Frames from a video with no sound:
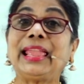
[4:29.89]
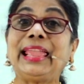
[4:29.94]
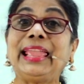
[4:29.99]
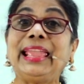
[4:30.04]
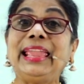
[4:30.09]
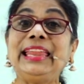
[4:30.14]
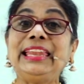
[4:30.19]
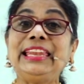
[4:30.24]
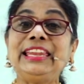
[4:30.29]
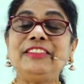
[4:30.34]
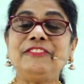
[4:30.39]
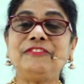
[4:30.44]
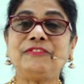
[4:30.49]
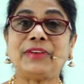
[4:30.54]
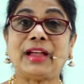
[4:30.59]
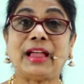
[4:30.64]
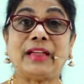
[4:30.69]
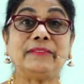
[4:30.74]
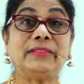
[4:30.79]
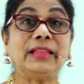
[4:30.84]

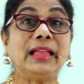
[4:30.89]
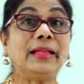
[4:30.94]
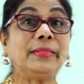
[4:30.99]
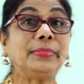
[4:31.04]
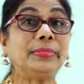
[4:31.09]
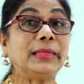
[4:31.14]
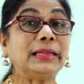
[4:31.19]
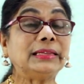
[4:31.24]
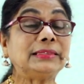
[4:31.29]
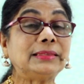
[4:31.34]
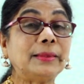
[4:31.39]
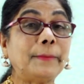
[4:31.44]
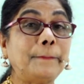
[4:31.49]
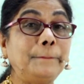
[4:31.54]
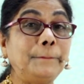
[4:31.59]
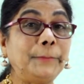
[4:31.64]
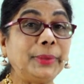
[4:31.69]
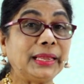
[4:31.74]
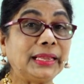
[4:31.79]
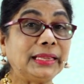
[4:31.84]
85. That's the
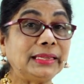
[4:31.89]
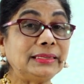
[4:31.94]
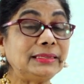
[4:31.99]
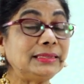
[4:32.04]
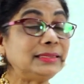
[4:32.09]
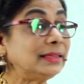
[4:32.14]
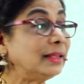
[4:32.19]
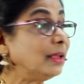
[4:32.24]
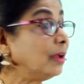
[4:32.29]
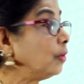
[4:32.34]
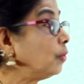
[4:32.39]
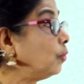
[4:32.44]
biggest,